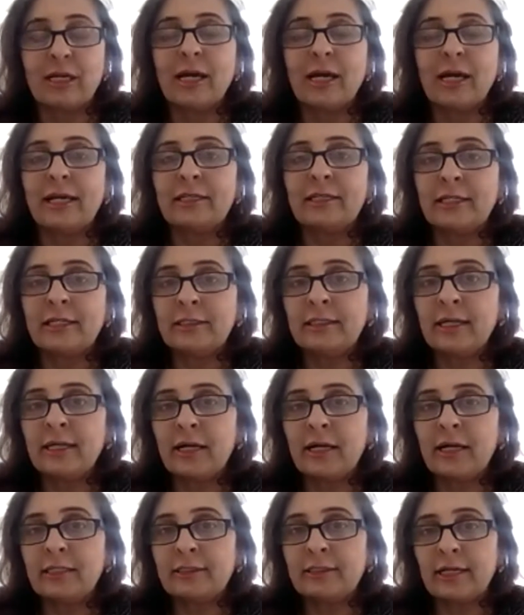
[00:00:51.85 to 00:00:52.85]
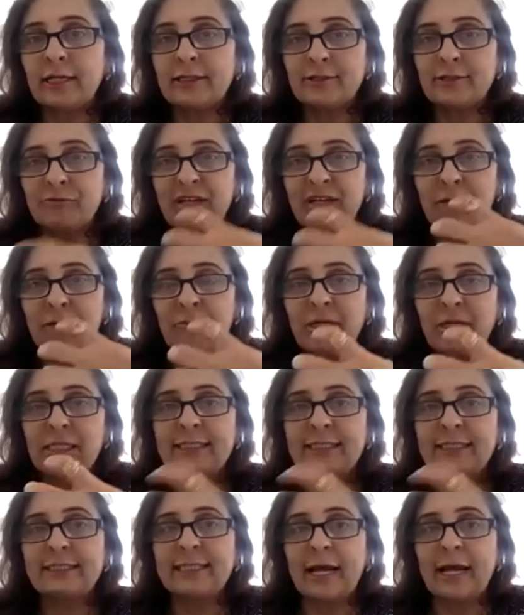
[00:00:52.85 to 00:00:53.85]
in India it has a very
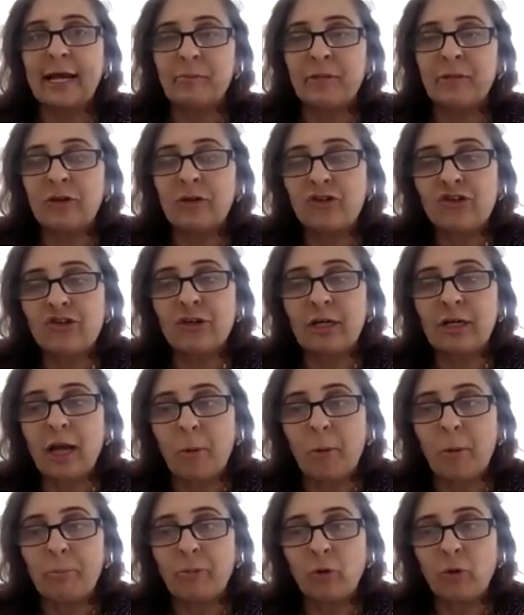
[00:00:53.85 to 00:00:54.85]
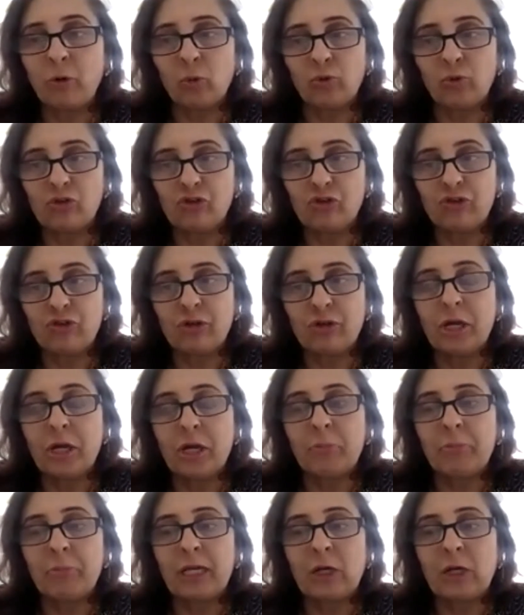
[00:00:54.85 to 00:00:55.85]
multi-dimensional approach,
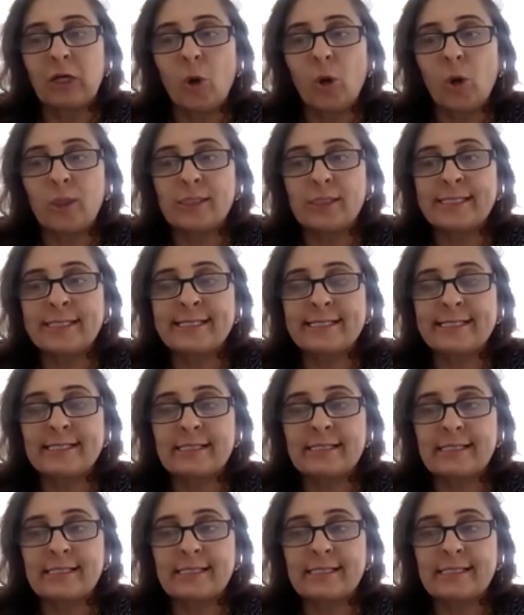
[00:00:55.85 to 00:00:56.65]
because